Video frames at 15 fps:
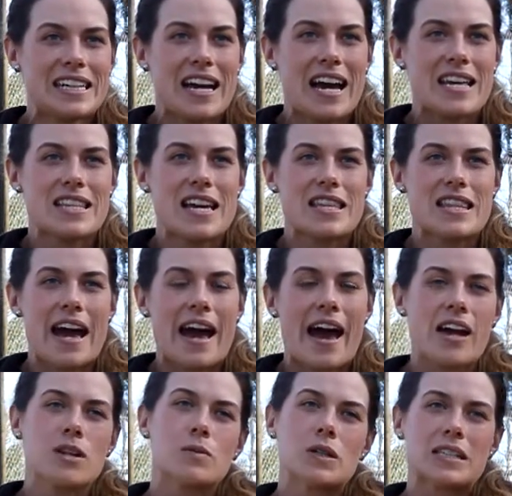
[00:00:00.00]
And then that
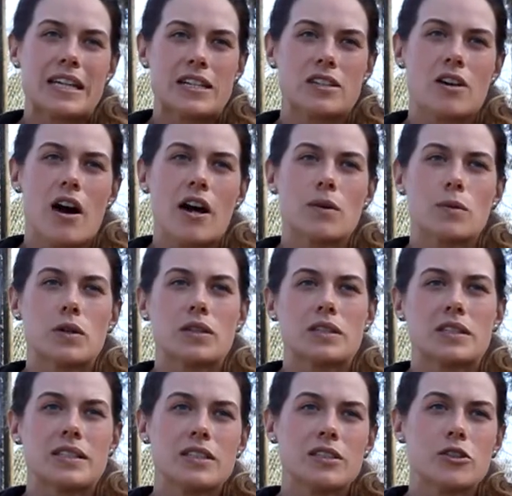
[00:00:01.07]
animal later on
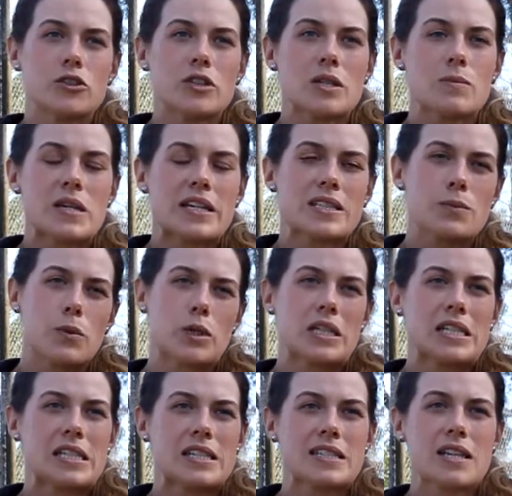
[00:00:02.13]
will usually be
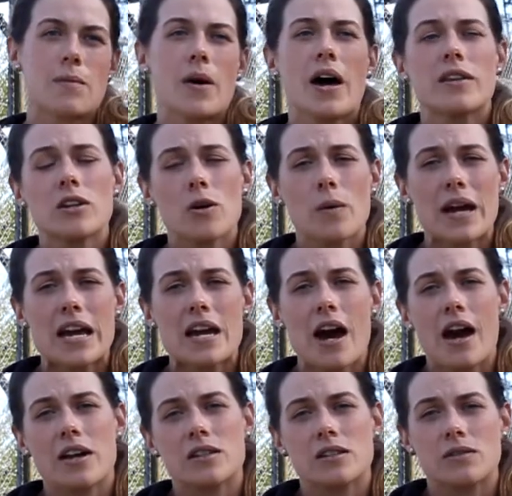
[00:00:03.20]
exploited in some other way,
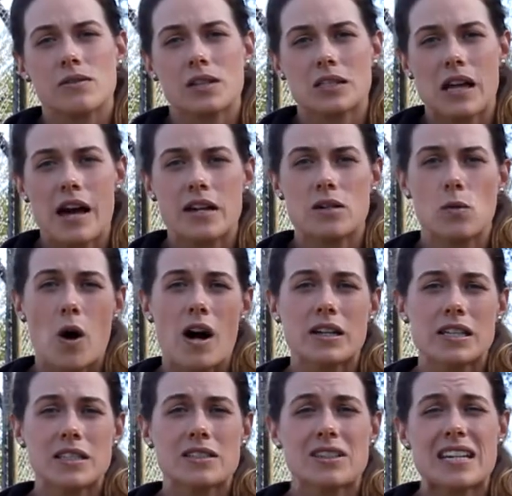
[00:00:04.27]
either for lion
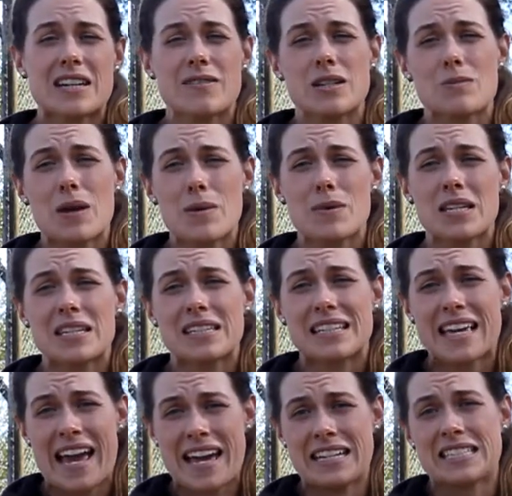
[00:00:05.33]
walking or even maybe in a
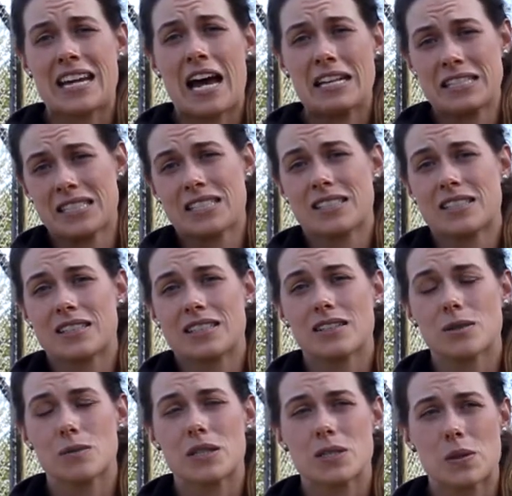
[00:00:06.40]
canned hunt. It'll
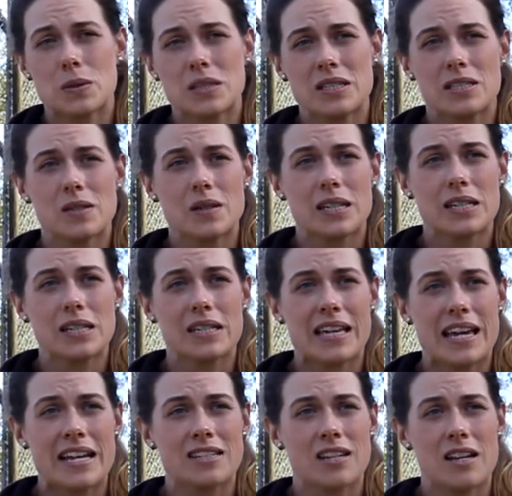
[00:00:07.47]
be sold into a
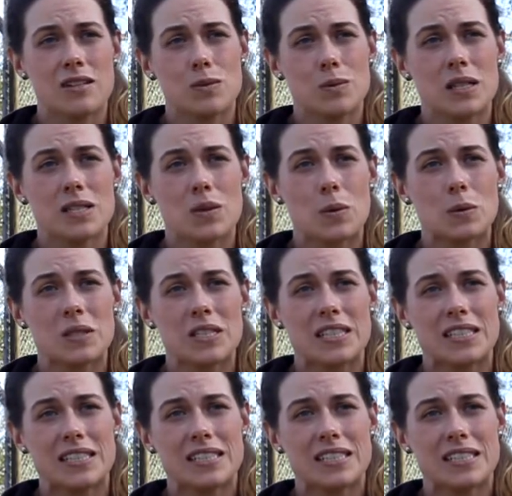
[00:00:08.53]
canned hunt when it's older.